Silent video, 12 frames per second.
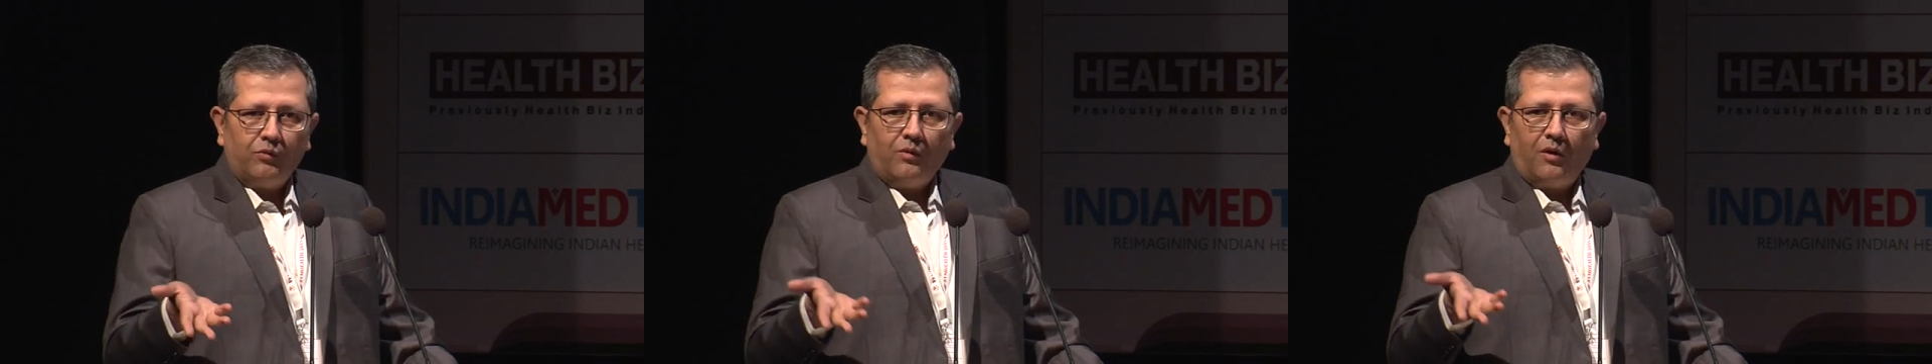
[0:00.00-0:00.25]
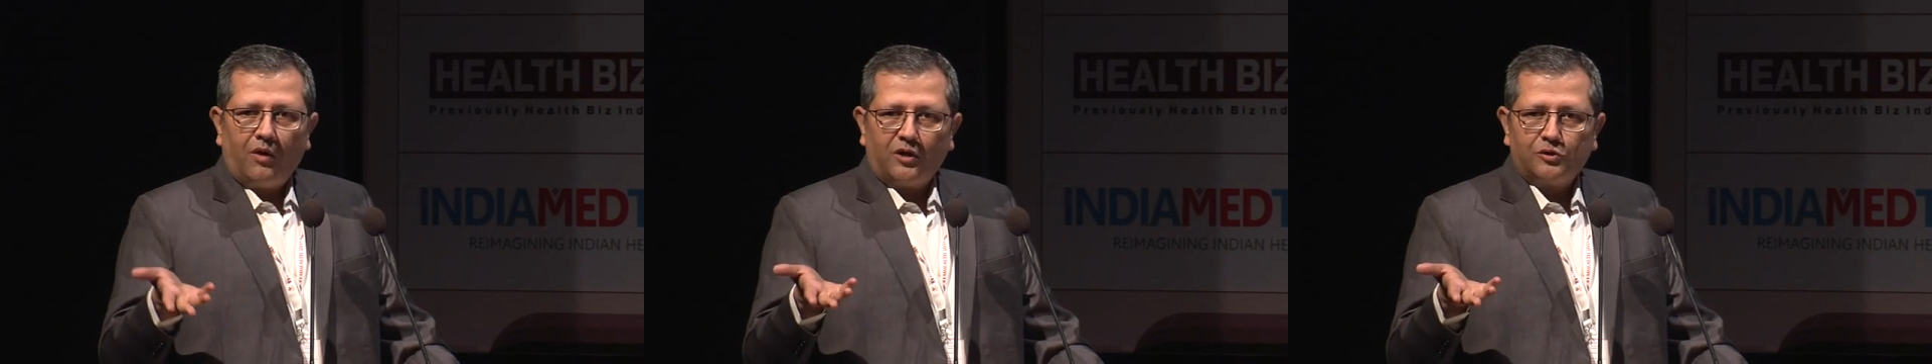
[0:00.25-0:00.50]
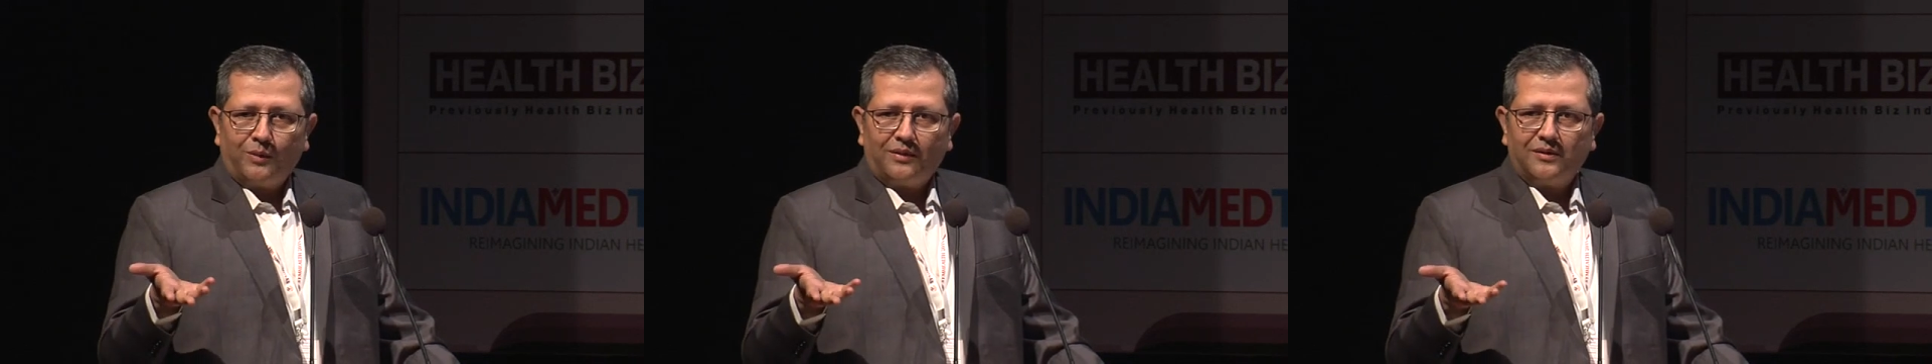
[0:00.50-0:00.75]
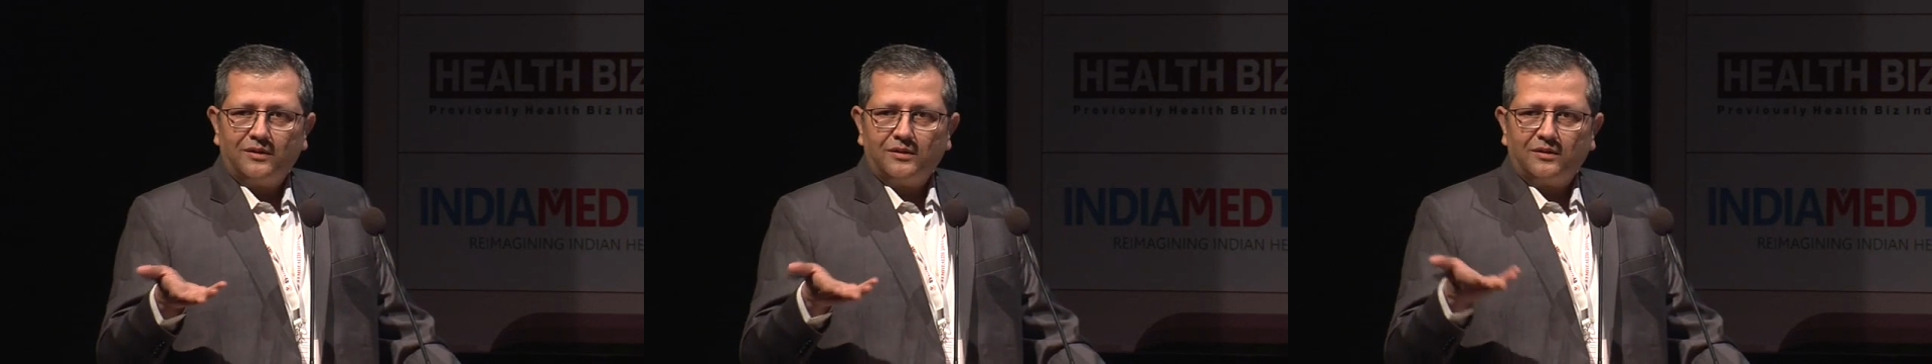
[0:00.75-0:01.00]

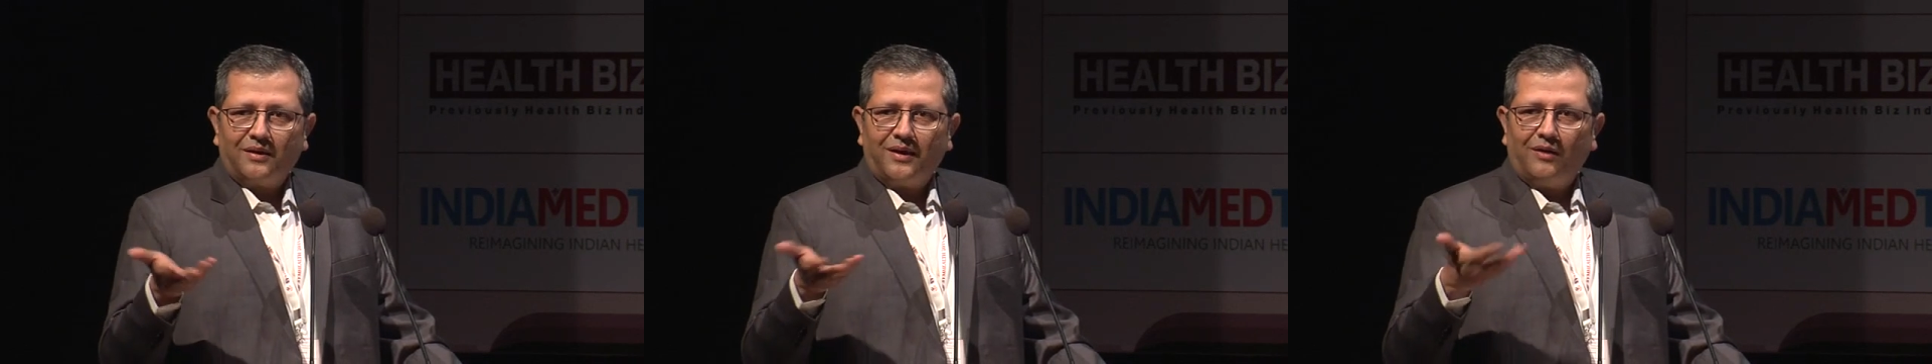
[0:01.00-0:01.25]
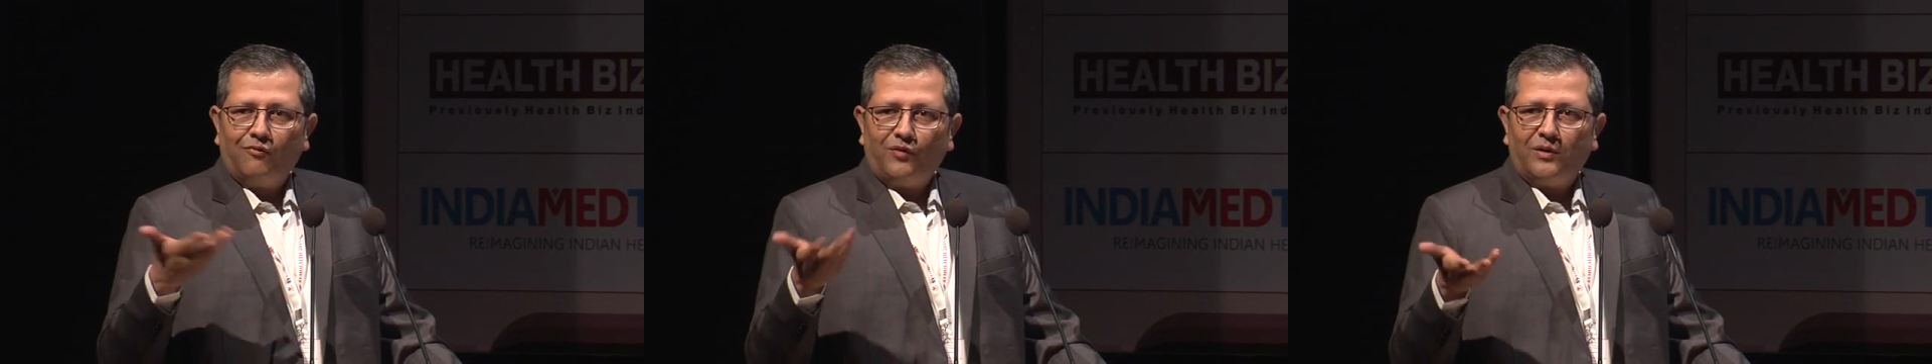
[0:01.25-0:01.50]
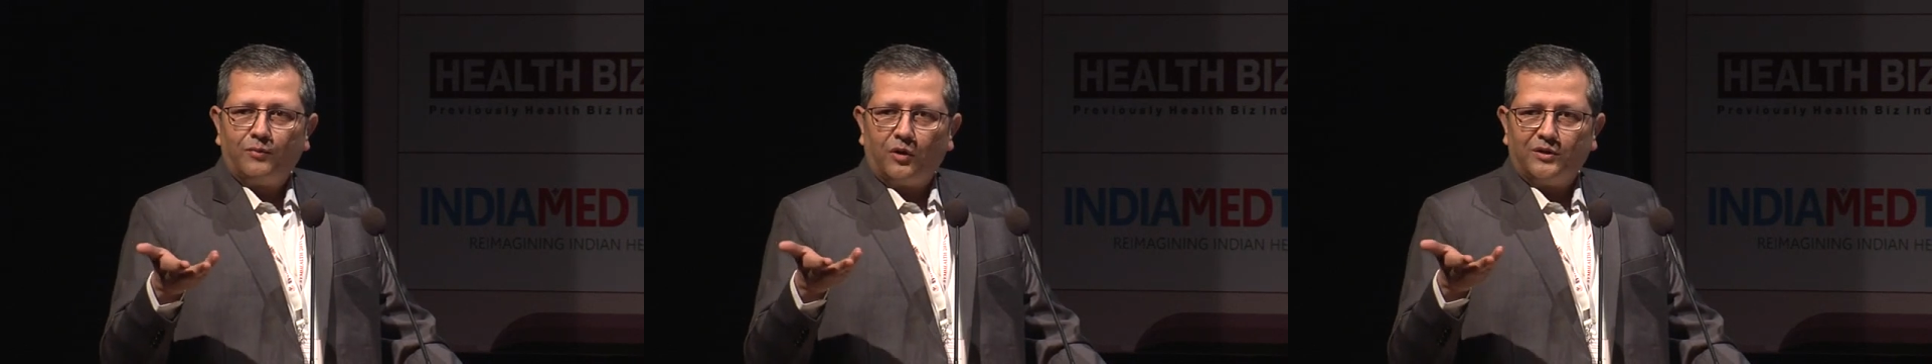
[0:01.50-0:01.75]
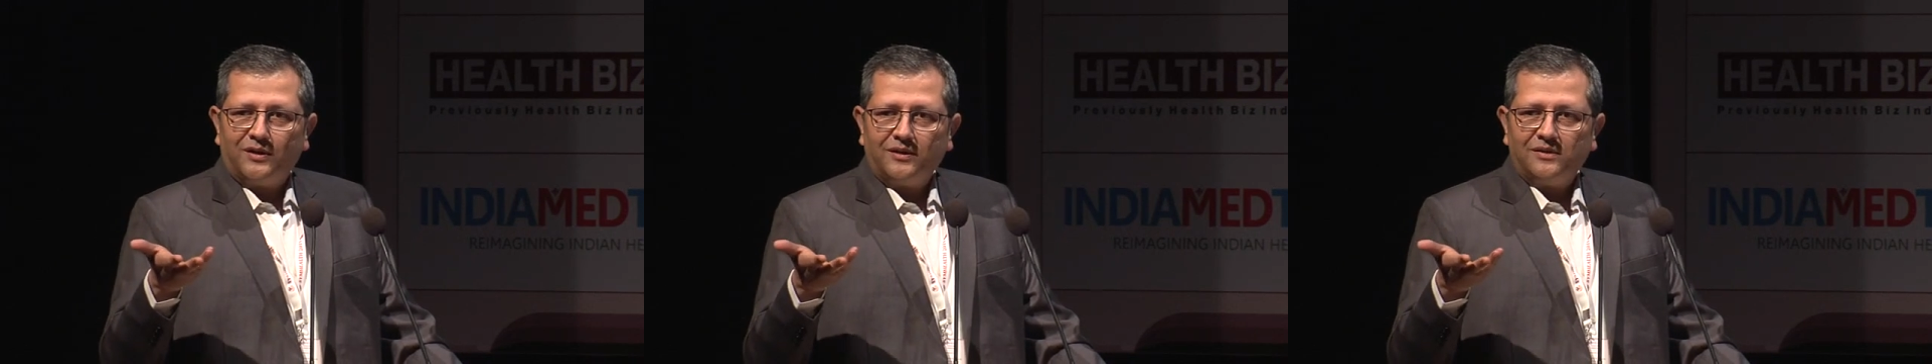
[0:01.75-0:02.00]
hospitals, greenfield
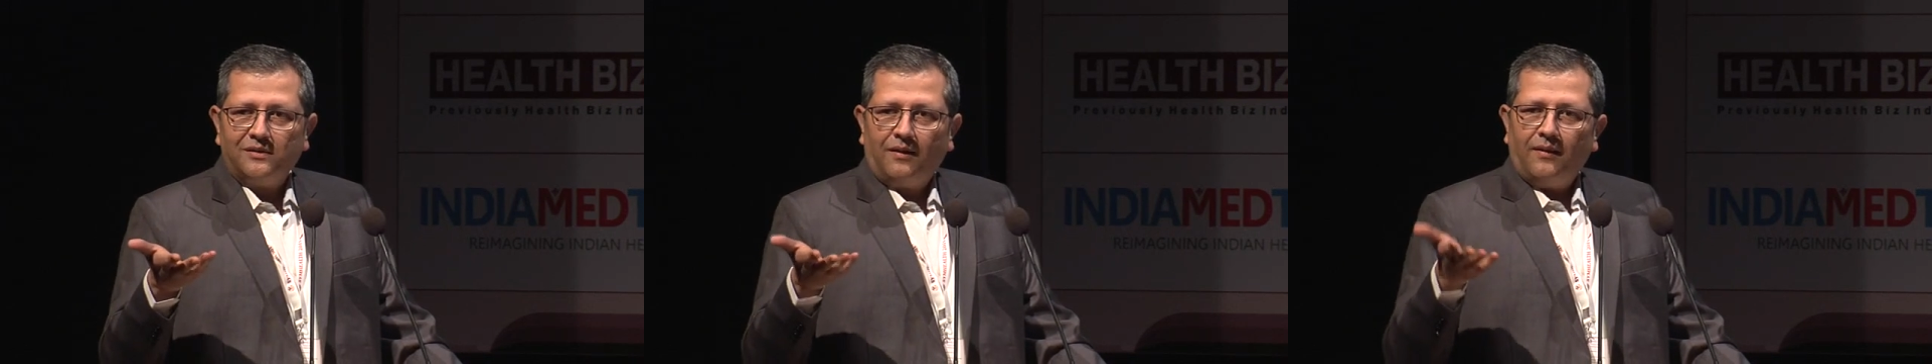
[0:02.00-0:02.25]
projects,